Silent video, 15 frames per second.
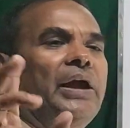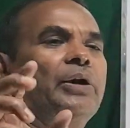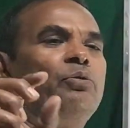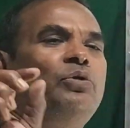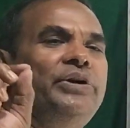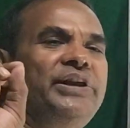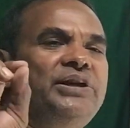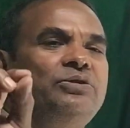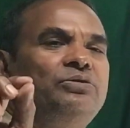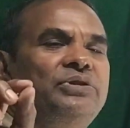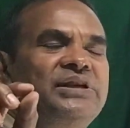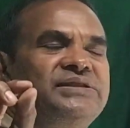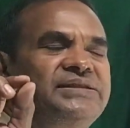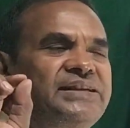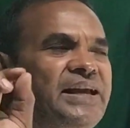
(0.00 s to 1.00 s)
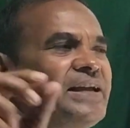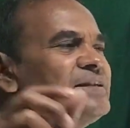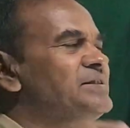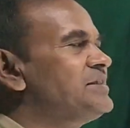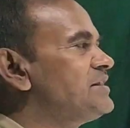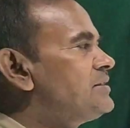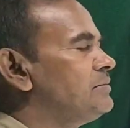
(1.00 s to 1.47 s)
according to the
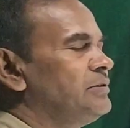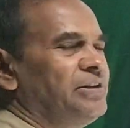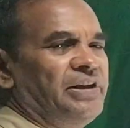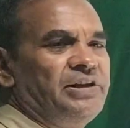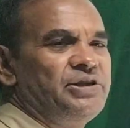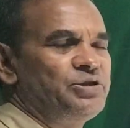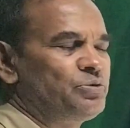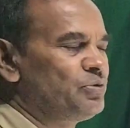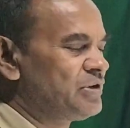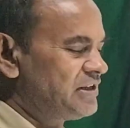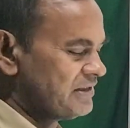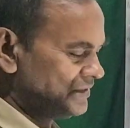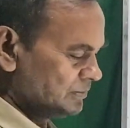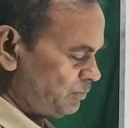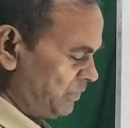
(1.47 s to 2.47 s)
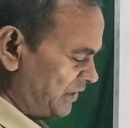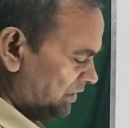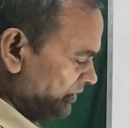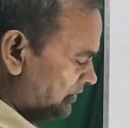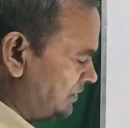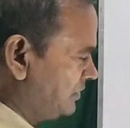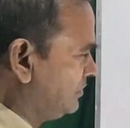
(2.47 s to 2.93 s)
sense. Dear students,
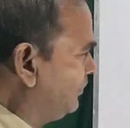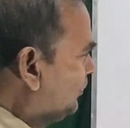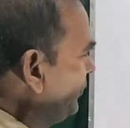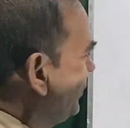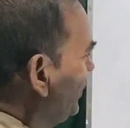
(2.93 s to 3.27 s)
please